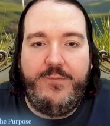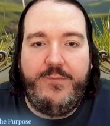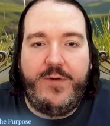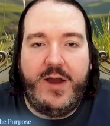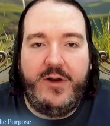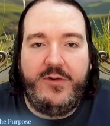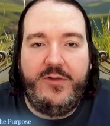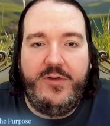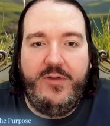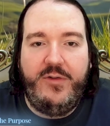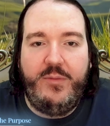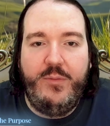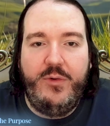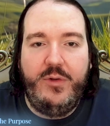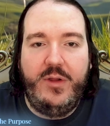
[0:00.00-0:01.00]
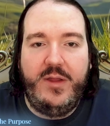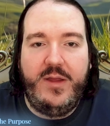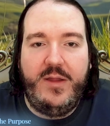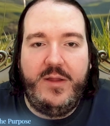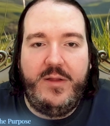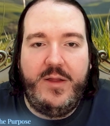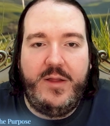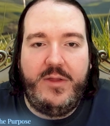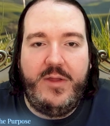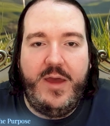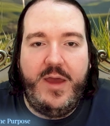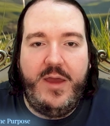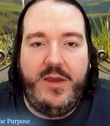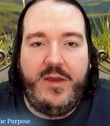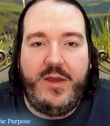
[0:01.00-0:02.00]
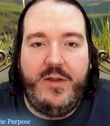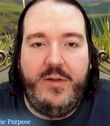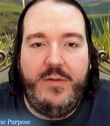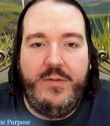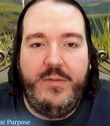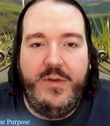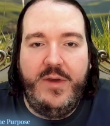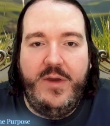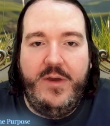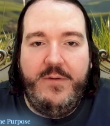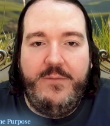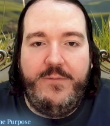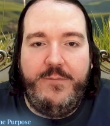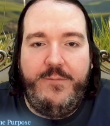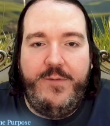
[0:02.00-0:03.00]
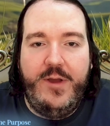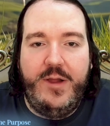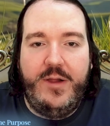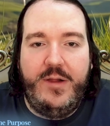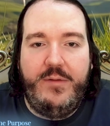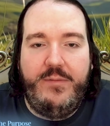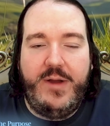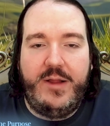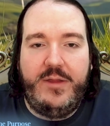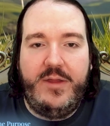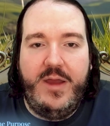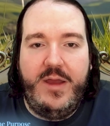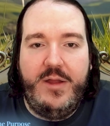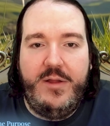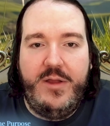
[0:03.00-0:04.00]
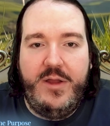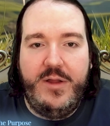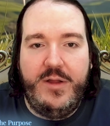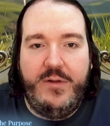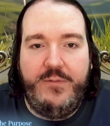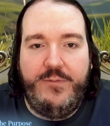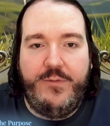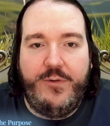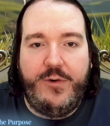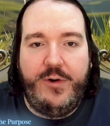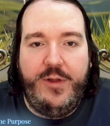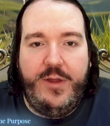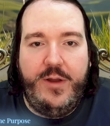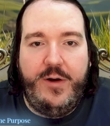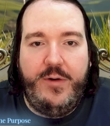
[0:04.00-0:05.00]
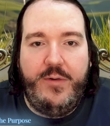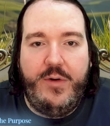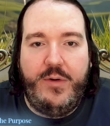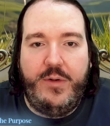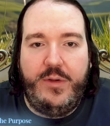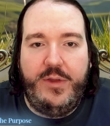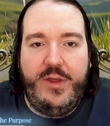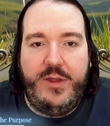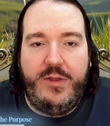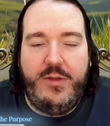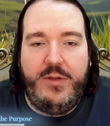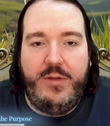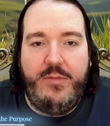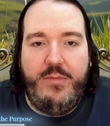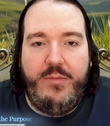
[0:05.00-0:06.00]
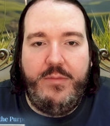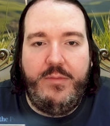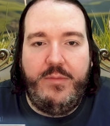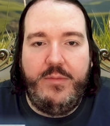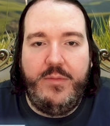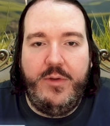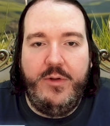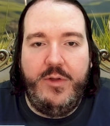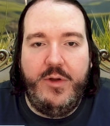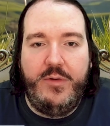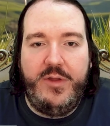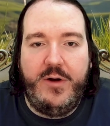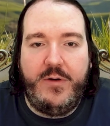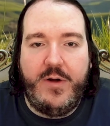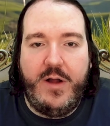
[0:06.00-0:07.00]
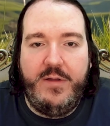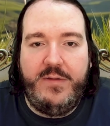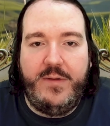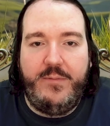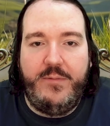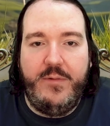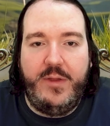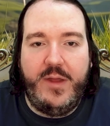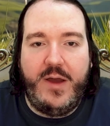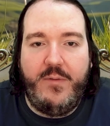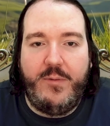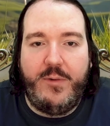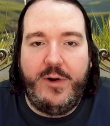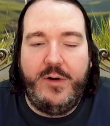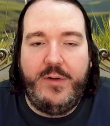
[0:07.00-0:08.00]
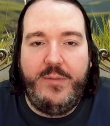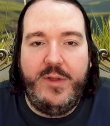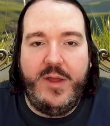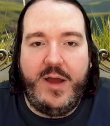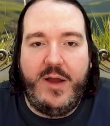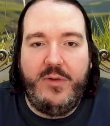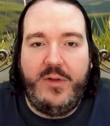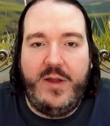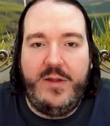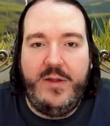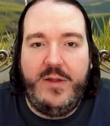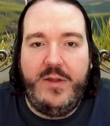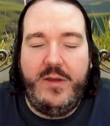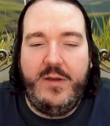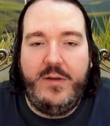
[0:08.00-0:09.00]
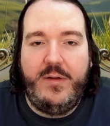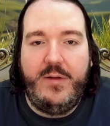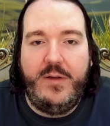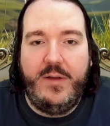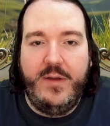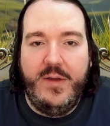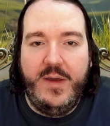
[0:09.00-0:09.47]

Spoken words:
function smoothly, that they can fulfill what they needed for their role, that their concept will now work without anything